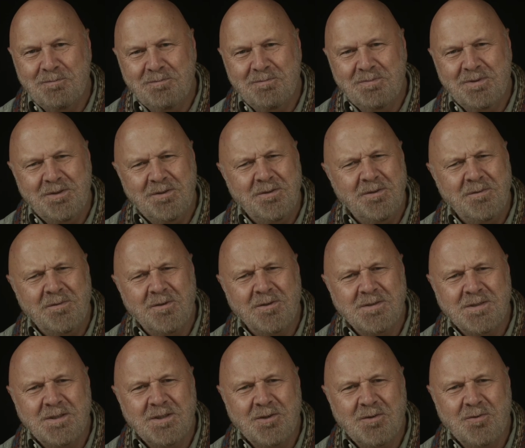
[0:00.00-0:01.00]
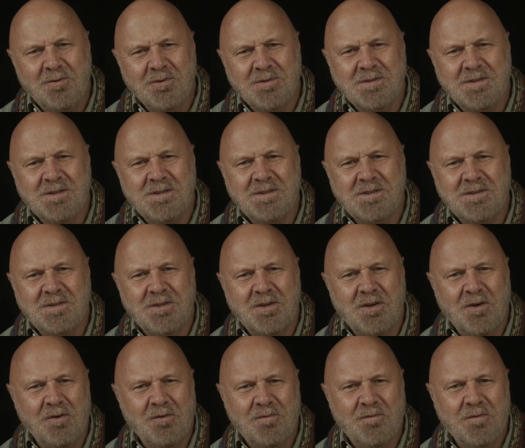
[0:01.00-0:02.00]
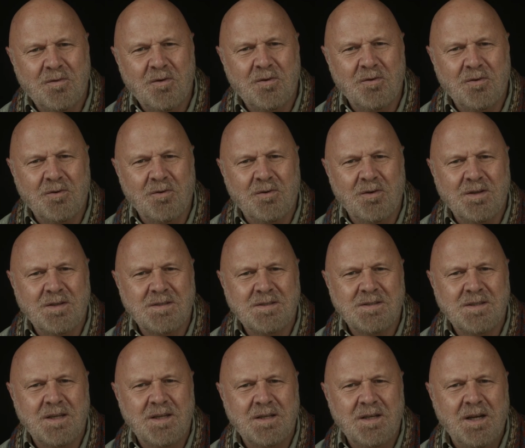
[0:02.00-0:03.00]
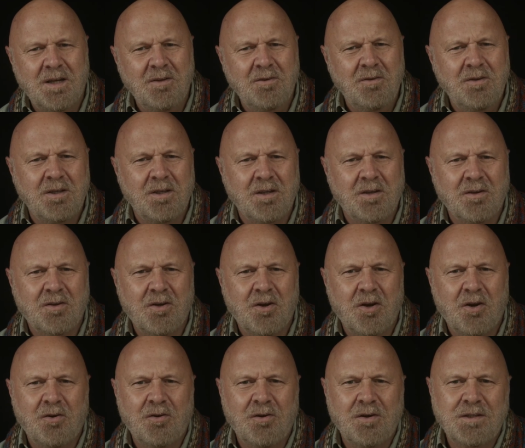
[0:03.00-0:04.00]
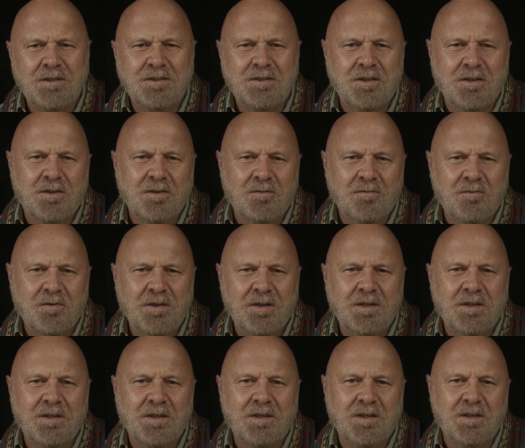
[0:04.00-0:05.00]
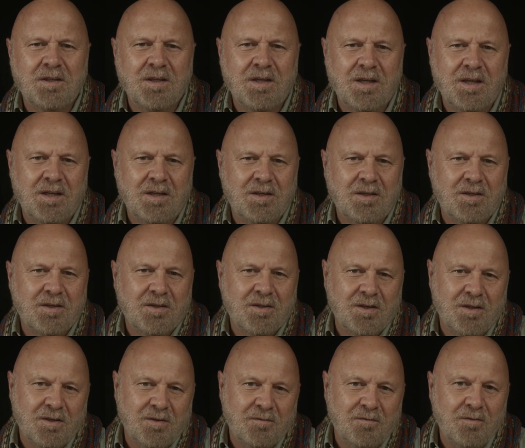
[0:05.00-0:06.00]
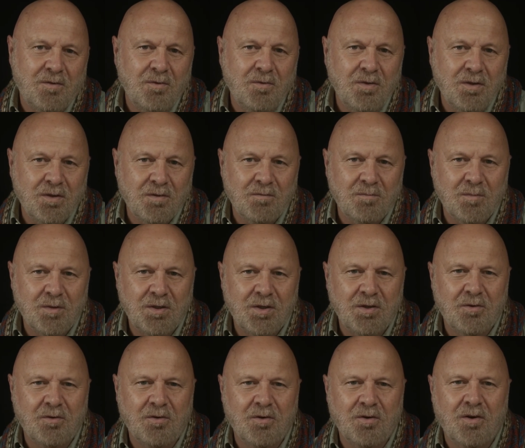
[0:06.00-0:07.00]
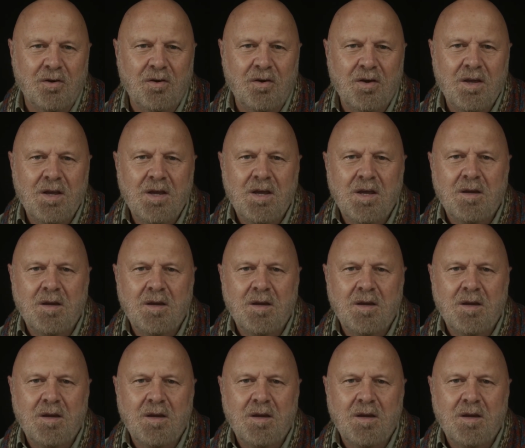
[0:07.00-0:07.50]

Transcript: But university courses go further, as they not only encourage the reading and viewing of material,